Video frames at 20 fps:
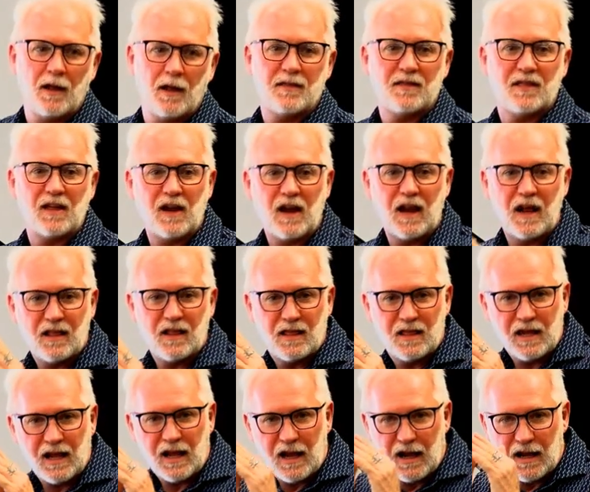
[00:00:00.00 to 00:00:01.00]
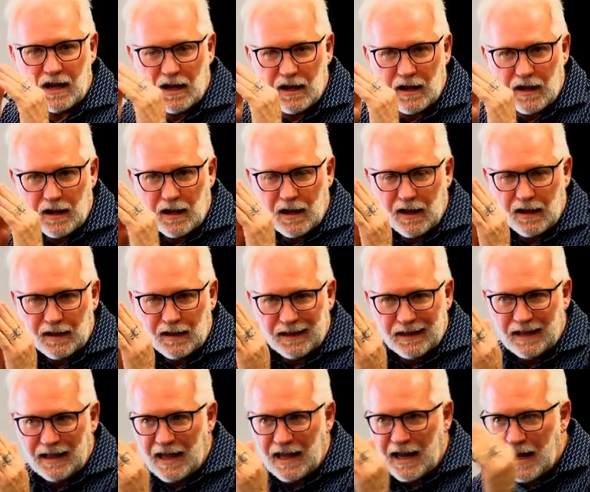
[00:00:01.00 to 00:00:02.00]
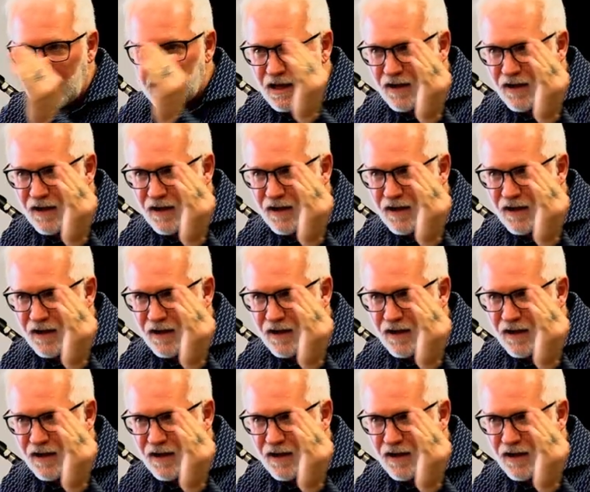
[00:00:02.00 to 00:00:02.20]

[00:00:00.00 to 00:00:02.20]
The length